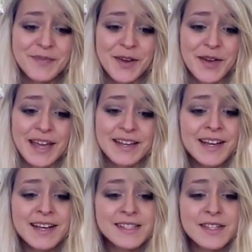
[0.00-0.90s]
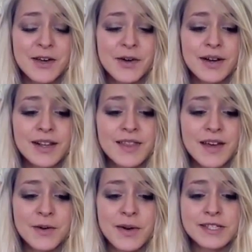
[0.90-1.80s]
Okay, so
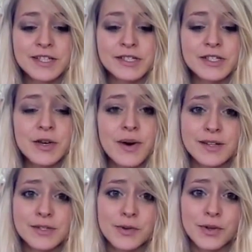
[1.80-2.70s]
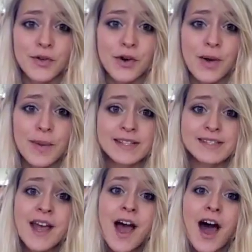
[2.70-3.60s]
third question, do you answer all of your comments?